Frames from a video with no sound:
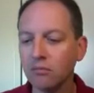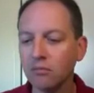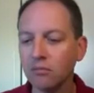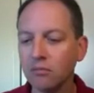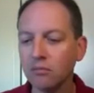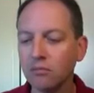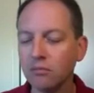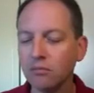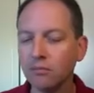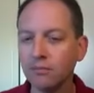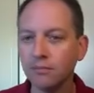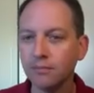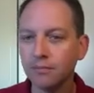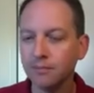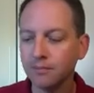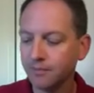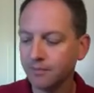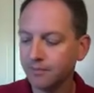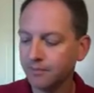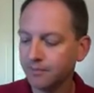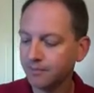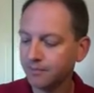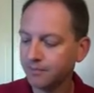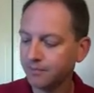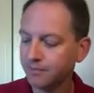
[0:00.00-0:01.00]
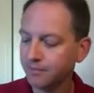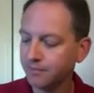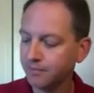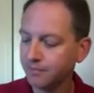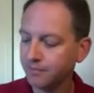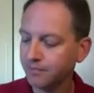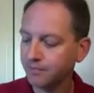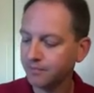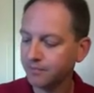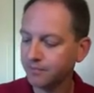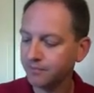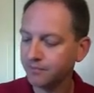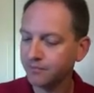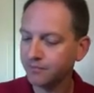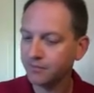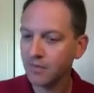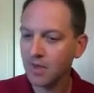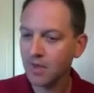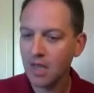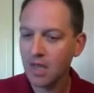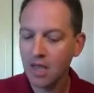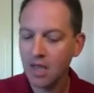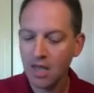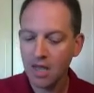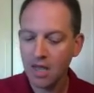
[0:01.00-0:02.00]

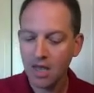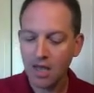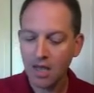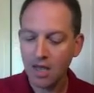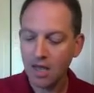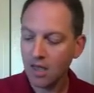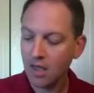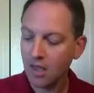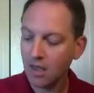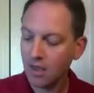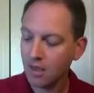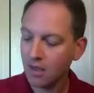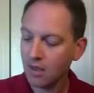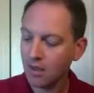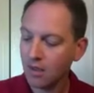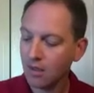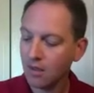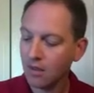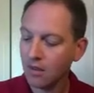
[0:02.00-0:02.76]
(no one is talking)